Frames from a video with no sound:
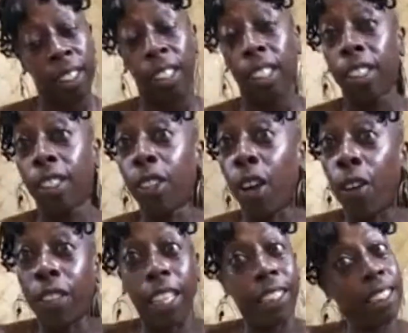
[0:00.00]
you know,
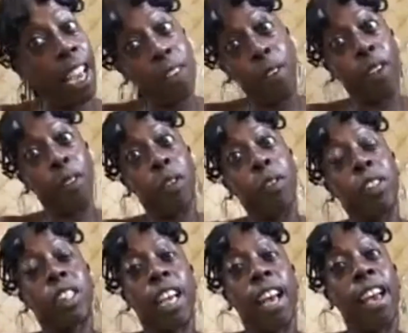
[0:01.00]
they say, Queen Fu would
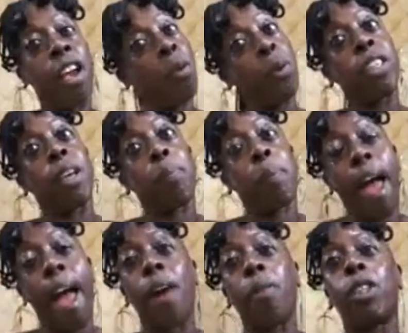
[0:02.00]
say, when
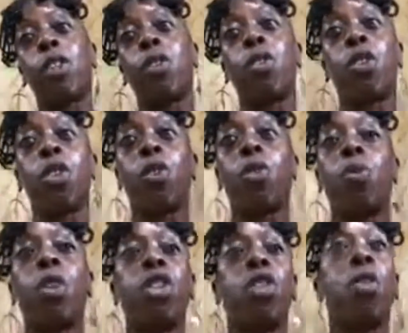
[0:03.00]

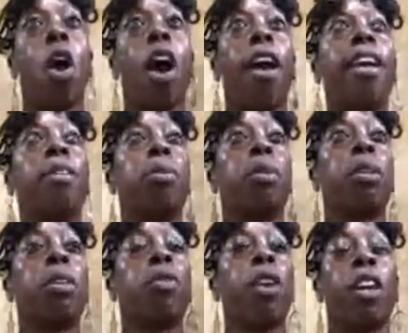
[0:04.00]
you are in
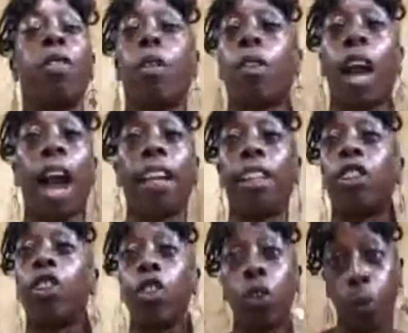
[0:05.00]
front of a goddess,
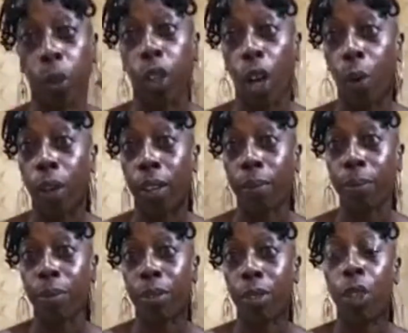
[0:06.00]
you will know
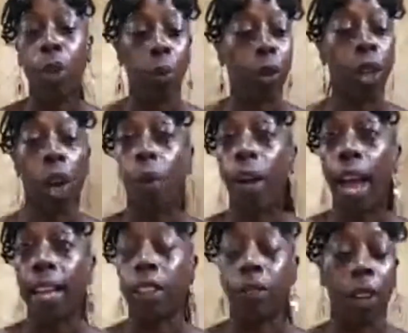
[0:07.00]
it. You will know it. And
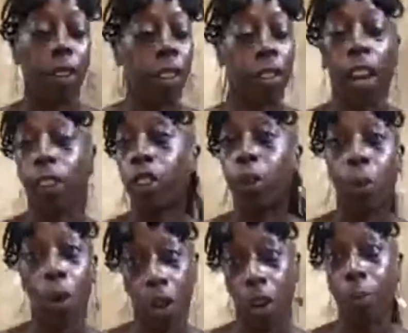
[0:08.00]
the very ground she
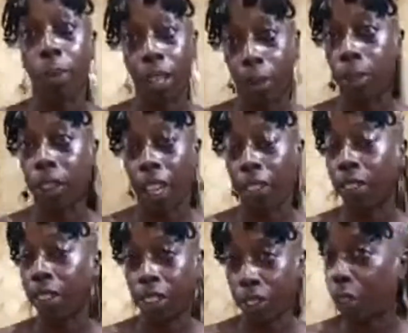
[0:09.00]
walked on becomes sacred
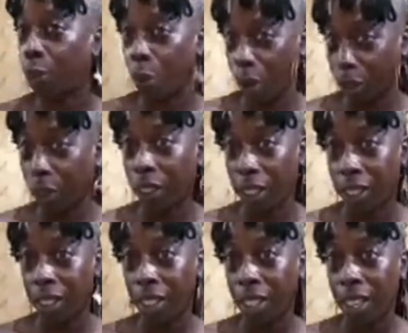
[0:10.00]
because she walked on it.
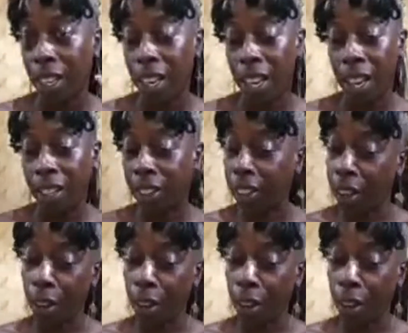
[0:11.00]
So